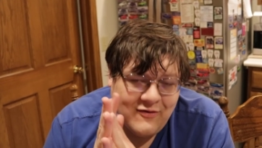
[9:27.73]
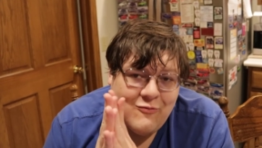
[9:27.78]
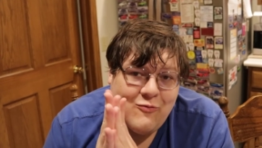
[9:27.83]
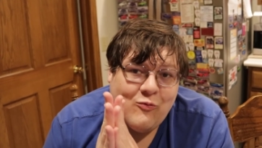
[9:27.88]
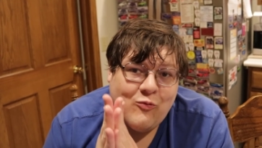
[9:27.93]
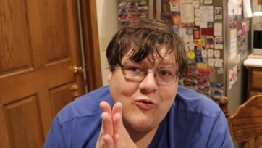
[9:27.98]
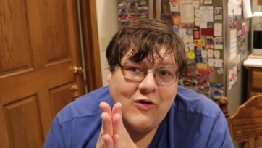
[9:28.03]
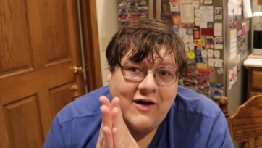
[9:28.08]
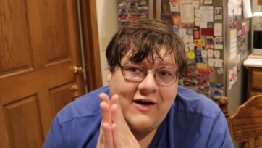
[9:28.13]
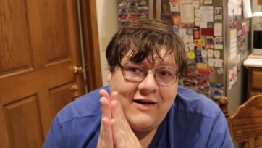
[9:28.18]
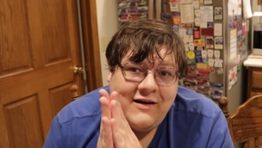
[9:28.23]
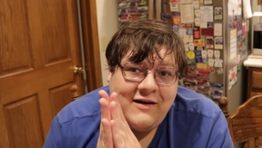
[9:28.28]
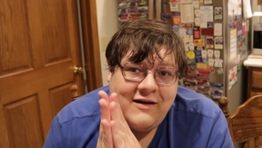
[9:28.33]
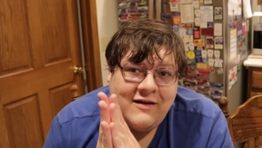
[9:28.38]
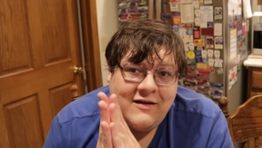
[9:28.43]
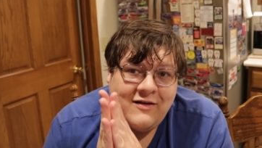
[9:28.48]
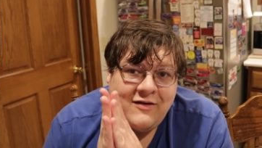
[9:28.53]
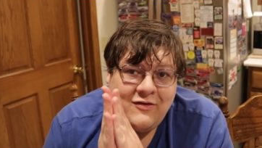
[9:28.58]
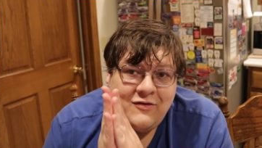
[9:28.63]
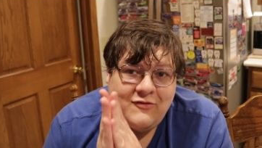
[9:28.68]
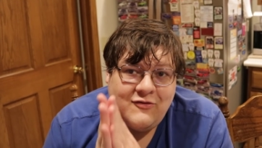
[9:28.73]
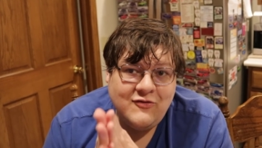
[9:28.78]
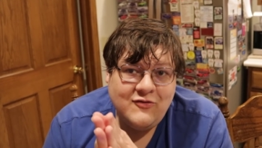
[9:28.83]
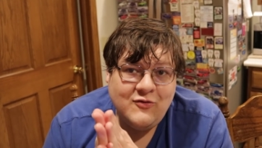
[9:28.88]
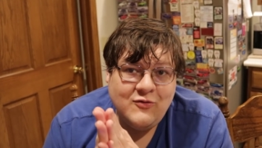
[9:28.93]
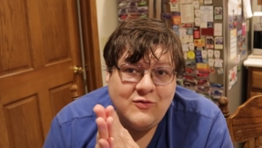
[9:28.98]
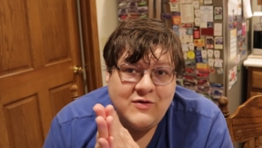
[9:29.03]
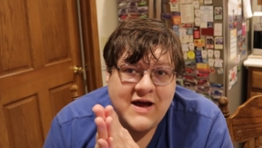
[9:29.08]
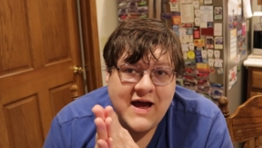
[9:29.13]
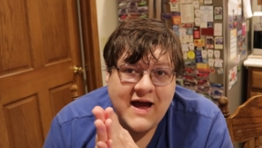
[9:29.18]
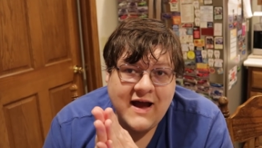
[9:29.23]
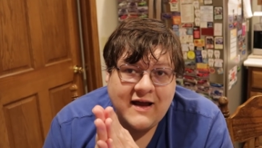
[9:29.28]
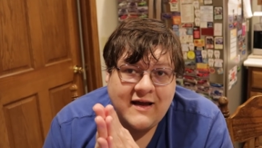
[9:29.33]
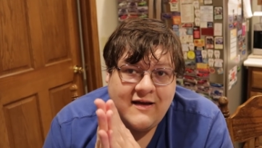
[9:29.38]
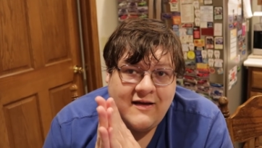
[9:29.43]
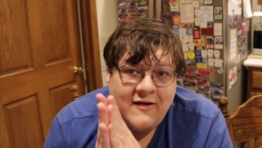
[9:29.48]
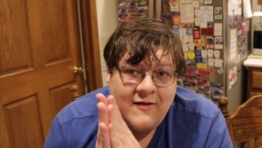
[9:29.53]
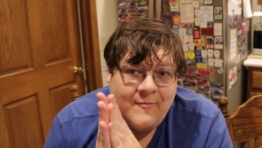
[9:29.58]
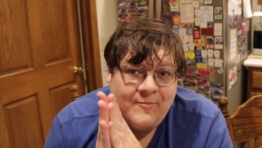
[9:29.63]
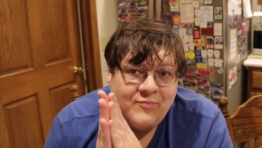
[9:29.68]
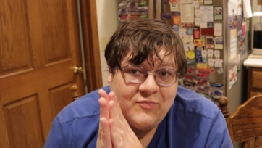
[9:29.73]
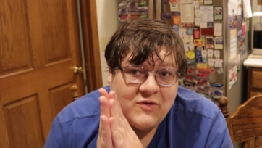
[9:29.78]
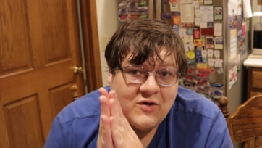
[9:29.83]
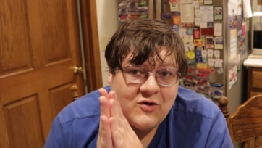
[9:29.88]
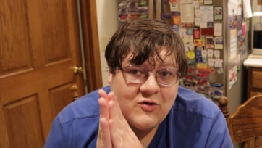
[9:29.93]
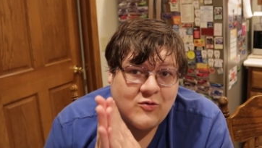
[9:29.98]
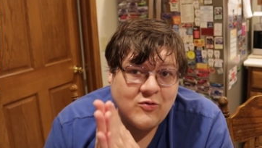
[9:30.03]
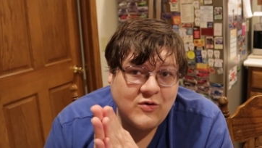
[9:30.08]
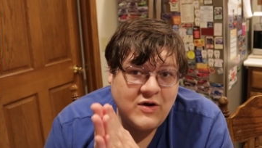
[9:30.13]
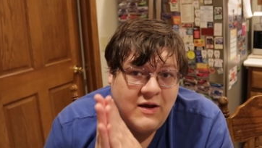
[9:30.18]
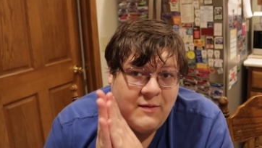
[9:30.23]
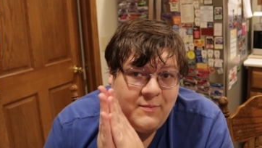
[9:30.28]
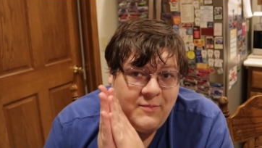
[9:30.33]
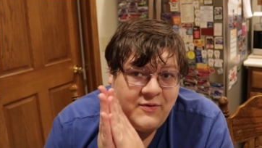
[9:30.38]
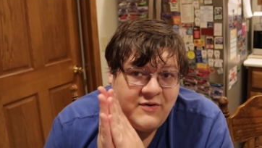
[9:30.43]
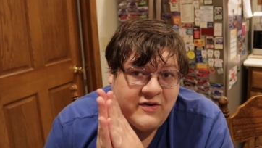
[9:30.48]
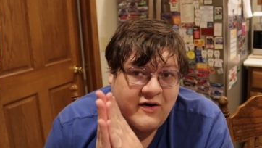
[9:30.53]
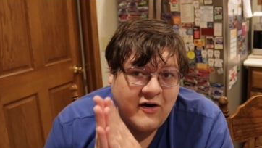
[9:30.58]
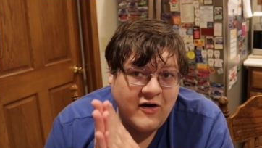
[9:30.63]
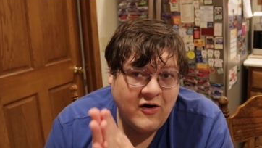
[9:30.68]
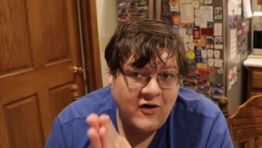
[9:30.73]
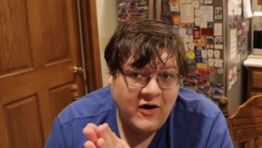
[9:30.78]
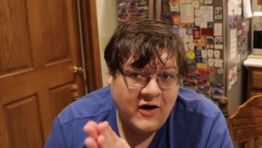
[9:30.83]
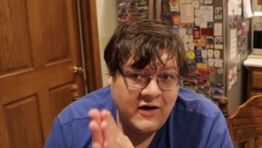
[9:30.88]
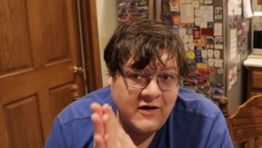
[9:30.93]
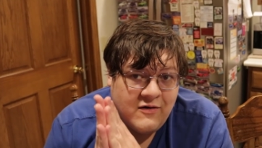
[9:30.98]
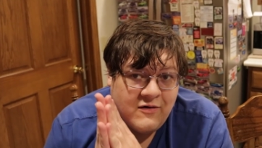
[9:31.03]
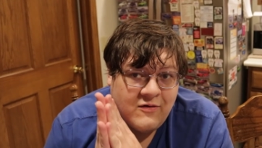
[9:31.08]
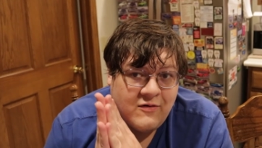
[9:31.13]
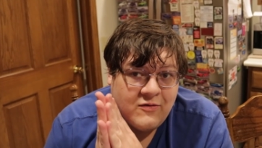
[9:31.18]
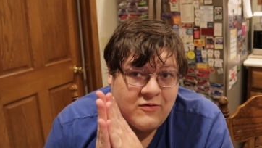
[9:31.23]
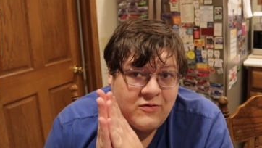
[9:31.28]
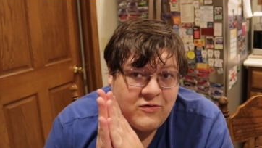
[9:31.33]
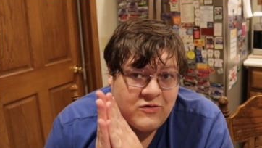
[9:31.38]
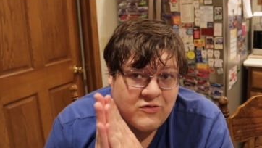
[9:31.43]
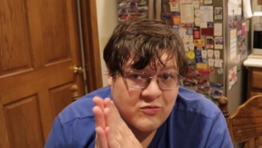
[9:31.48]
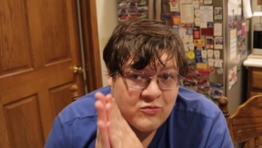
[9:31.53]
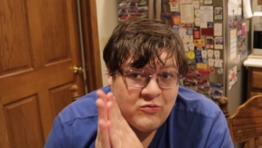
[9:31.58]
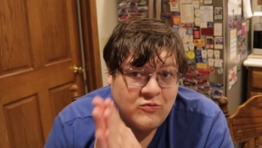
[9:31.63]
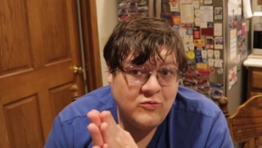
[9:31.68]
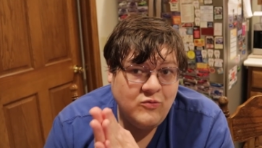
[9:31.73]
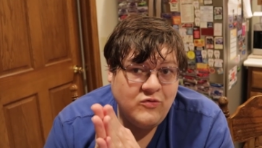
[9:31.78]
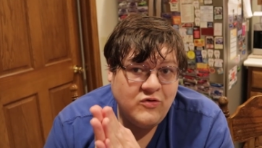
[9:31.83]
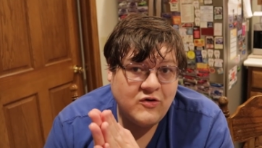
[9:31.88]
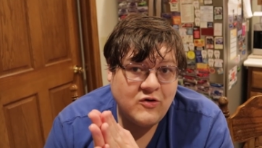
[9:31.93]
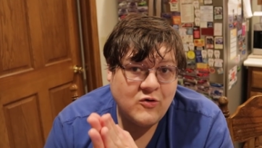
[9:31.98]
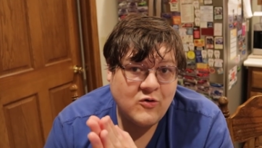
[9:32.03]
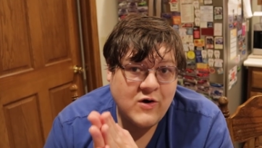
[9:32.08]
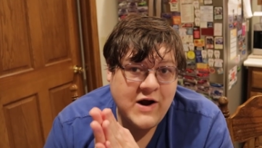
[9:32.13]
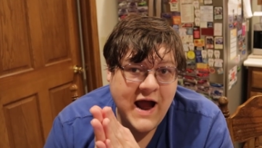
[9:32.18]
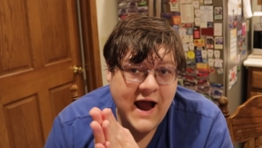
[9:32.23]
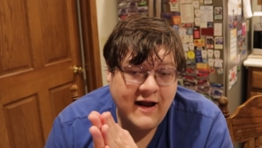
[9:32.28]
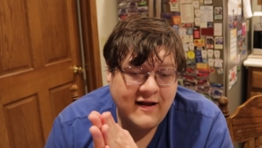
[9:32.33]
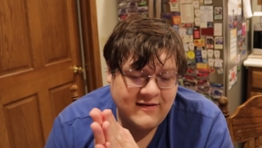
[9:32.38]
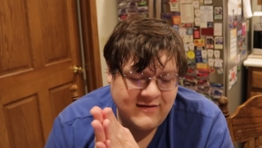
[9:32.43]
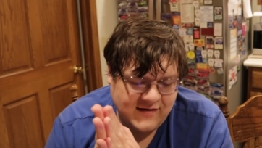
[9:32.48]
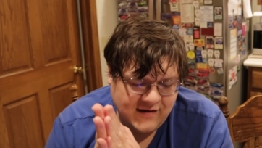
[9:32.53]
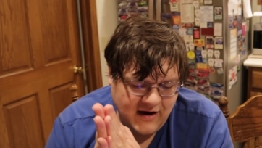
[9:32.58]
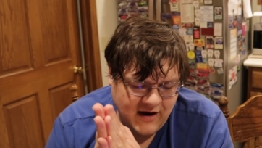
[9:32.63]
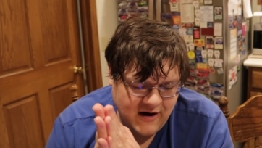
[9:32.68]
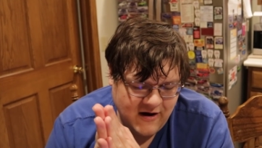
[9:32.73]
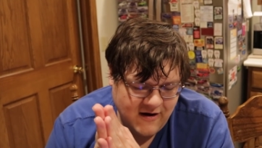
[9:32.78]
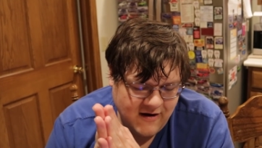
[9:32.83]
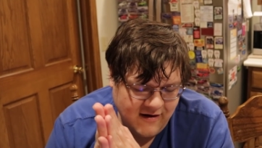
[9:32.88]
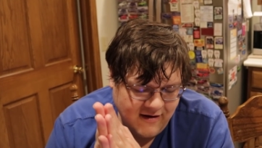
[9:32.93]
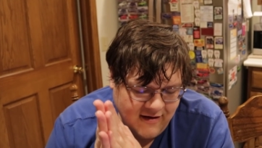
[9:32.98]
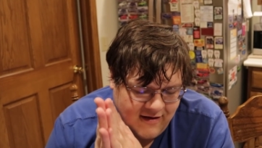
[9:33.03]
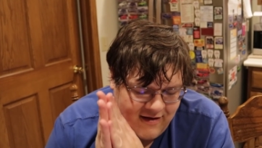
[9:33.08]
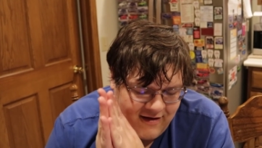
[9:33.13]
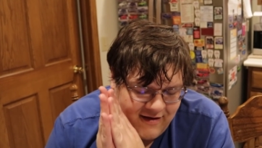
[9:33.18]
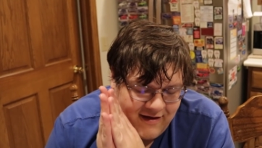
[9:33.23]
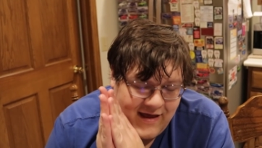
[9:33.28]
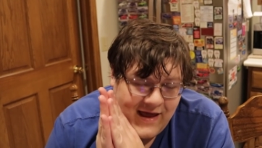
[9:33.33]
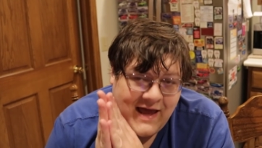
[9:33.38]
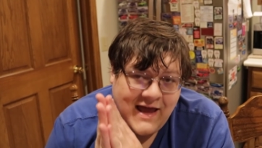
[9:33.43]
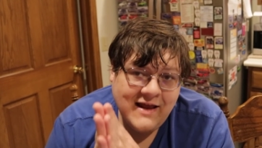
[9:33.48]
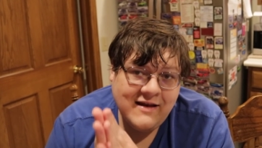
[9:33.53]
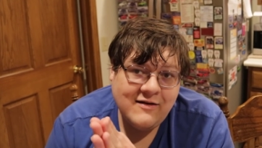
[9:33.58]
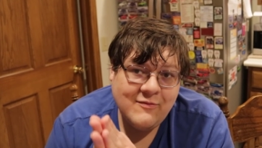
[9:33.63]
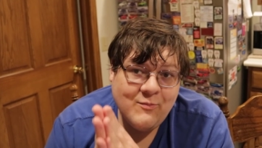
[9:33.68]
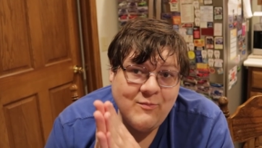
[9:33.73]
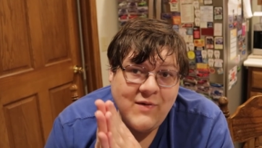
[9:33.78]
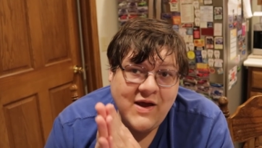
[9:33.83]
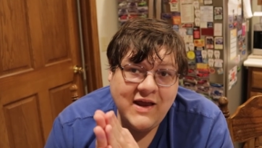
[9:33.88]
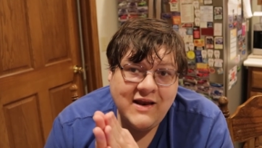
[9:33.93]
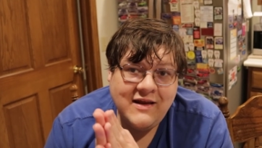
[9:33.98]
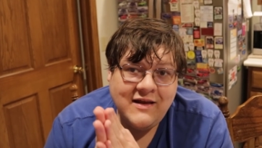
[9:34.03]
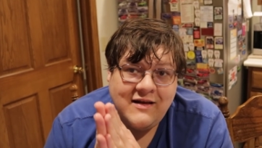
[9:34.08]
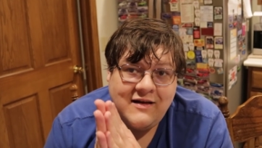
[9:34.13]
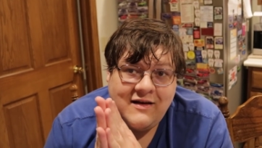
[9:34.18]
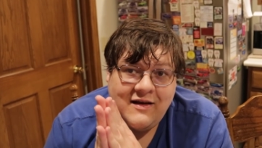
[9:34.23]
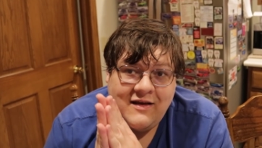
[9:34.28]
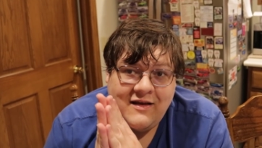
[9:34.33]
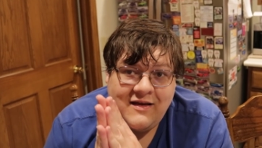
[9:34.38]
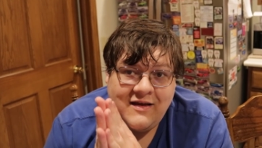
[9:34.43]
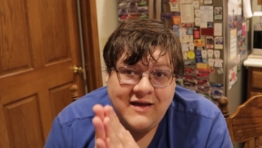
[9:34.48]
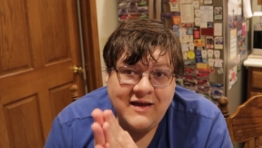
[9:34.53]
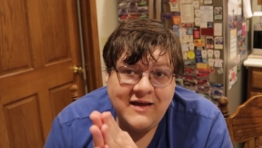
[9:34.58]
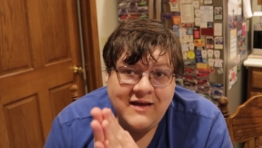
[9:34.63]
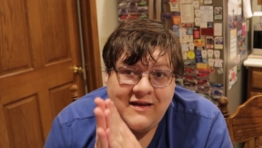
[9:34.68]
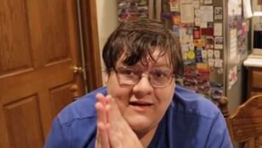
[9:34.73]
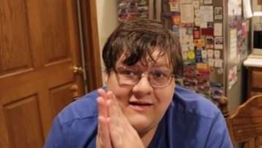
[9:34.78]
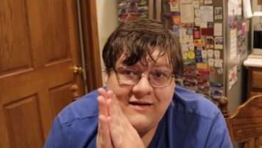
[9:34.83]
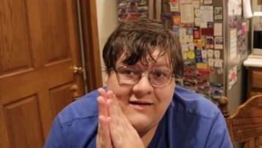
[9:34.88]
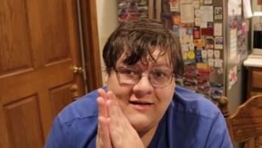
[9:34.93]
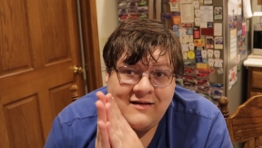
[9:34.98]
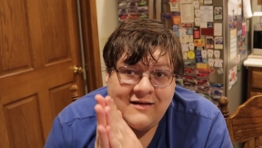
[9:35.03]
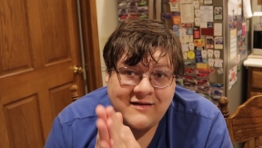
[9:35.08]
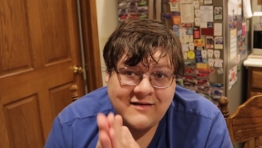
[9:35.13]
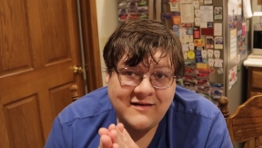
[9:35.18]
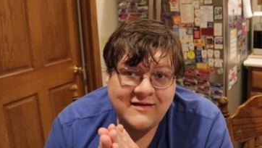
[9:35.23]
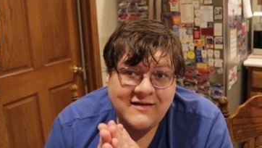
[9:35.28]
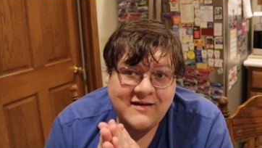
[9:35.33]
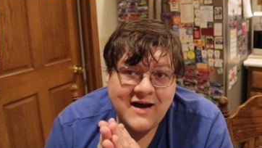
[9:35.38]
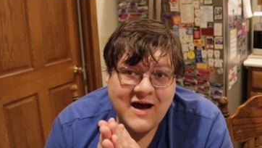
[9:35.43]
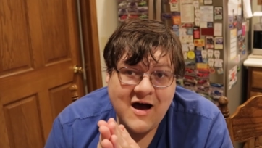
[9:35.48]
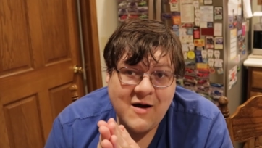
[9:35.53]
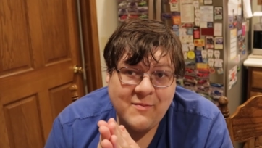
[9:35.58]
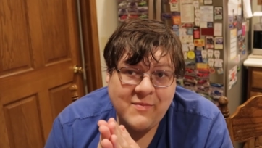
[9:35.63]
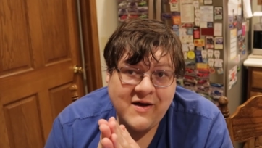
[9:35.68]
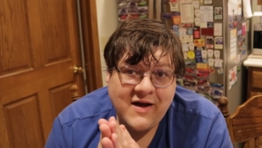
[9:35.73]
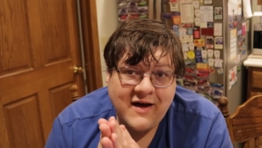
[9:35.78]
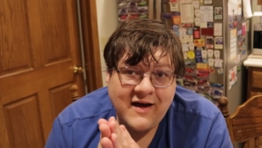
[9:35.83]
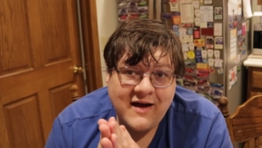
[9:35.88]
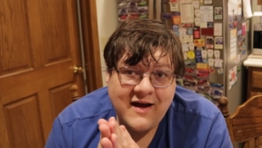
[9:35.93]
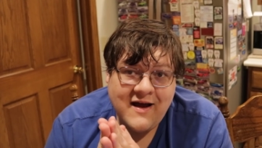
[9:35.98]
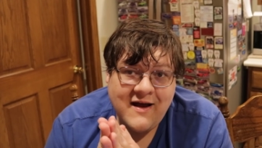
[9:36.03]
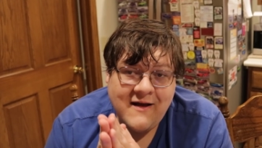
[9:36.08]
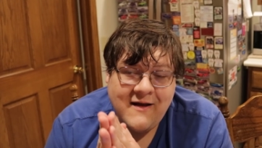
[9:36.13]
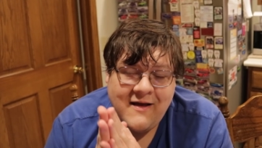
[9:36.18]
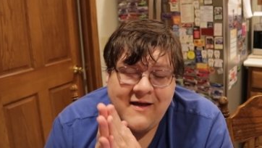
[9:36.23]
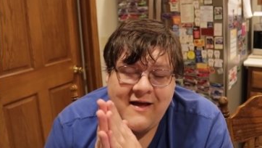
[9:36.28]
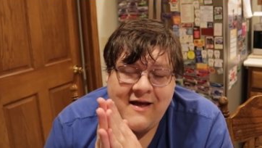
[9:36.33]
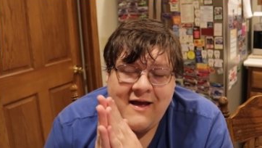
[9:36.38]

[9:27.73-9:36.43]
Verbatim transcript: One Zoodiac creeped on through the cracks here and made it in to Top Cut.